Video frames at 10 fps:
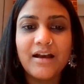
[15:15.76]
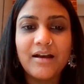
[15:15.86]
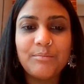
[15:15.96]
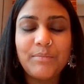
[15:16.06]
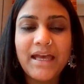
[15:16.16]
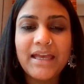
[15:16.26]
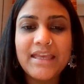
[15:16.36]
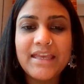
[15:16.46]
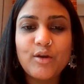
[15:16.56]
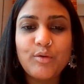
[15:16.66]

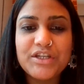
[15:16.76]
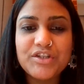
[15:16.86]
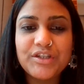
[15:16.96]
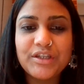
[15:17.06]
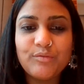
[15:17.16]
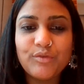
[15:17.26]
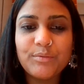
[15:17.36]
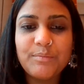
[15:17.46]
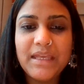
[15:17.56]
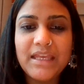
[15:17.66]
My question
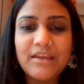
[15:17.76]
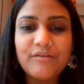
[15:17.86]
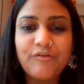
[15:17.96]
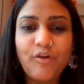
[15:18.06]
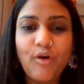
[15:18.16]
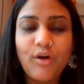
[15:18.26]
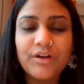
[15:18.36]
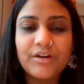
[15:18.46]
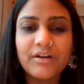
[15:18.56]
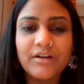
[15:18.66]
would be
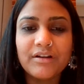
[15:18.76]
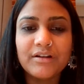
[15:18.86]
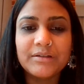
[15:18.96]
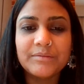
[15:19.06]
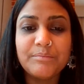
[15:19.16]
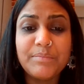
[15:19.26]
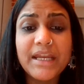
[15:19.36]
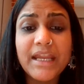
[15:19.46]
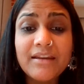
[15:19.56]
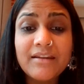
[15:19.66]
for
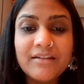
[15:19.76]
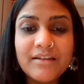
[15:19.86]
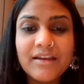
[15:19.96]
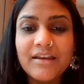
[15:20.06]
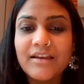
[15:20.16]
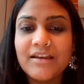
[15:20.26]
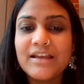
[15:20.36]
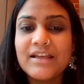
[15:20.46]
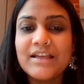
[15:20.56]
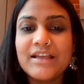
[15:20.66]
Biren.
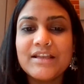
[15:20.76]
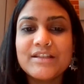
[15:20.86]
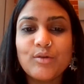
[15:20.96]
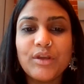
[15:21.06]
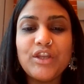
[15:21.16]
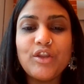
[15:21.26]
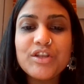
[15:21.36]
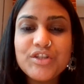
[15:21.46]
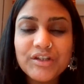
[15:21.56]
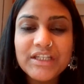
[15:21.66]
So, in
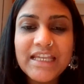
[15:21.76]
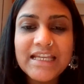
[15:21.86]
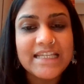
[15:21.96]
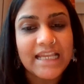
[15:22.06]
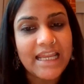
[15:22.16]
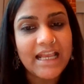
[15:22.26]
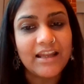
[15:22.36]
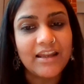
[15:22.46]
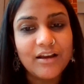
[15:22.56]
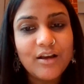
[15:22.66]
your journey at
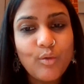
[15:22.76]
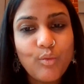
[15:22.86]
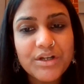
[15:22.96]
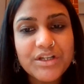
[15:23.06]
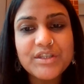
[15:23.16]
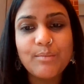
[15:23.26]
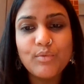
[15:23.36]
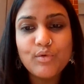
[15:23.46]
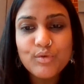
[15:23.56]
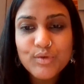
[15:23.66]
Technicolor, what is the
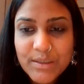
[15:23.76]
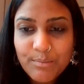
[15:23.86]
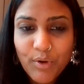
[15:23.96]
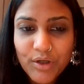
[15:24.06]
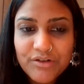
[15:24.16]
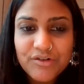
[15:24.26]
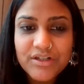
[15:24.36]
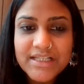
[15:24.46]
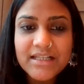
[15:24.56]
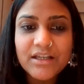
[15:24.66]
most important
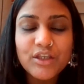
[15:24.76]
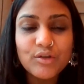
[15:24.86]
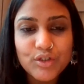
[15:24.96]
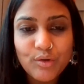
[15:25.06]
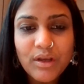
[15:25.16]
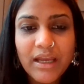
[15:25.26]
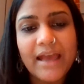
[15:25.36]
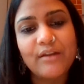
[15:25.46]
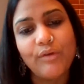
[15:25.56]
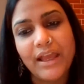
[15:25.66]
risk you took and